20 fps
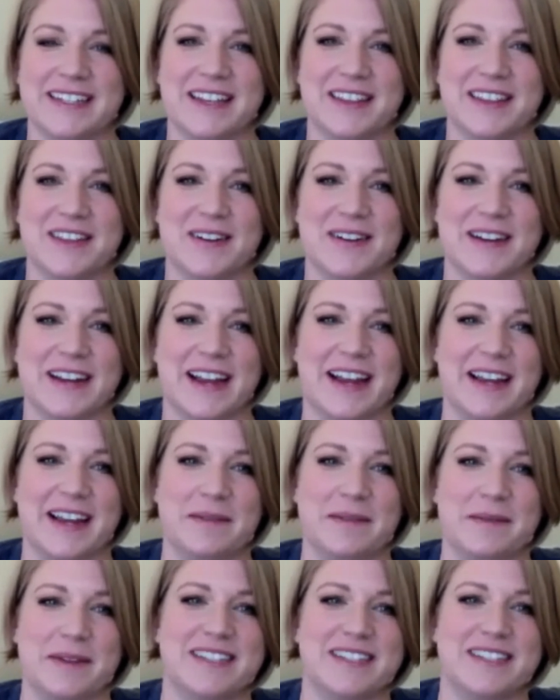10:30
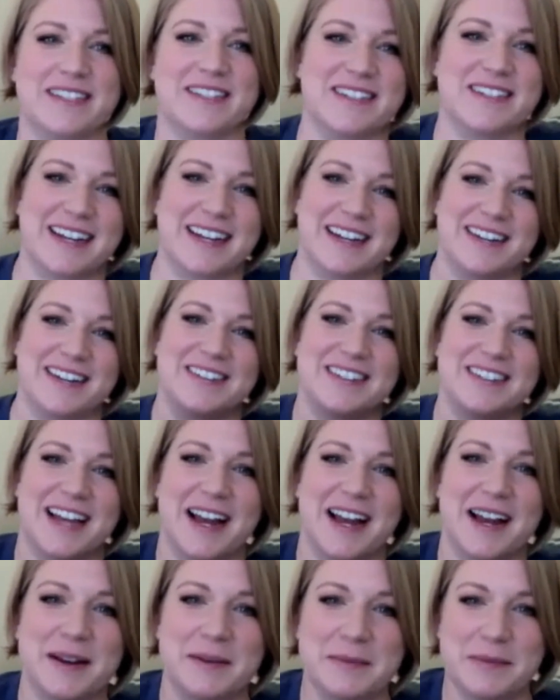a.m. Eastern Standard
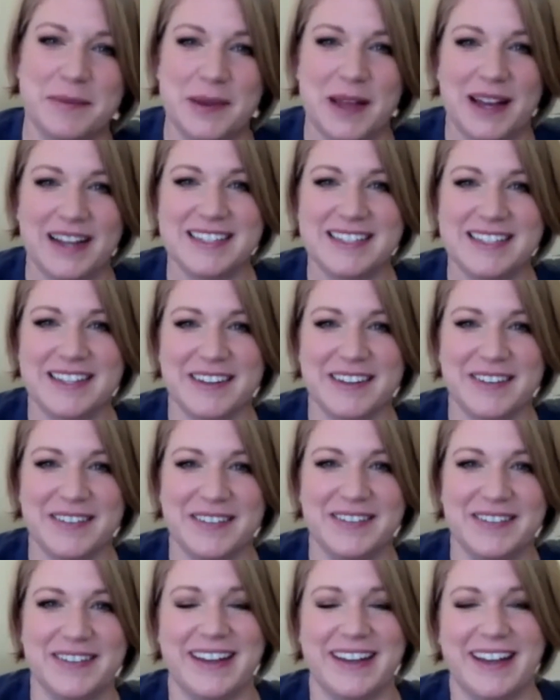Time. Bless
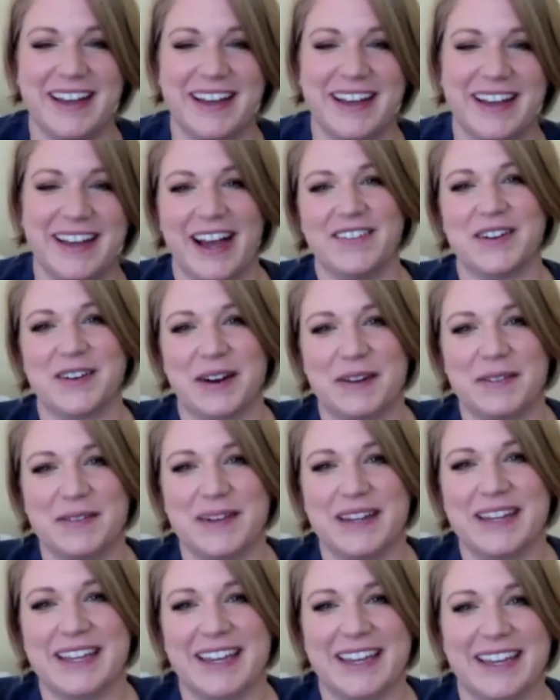you. Have a great
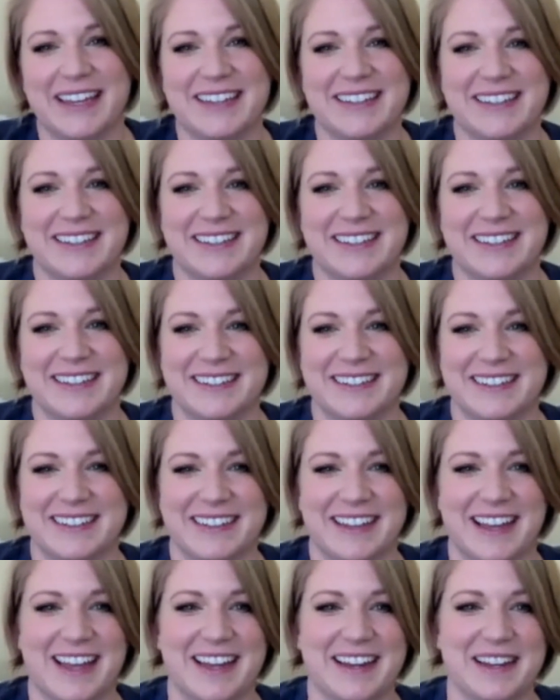weekend
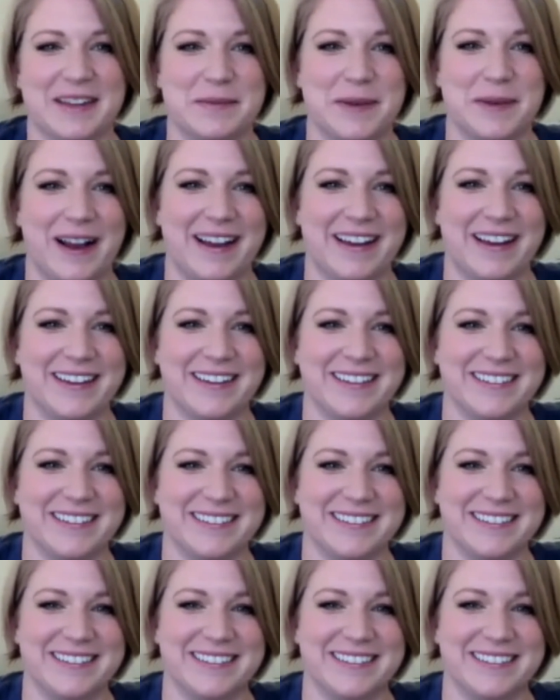and goodbye. Thanks.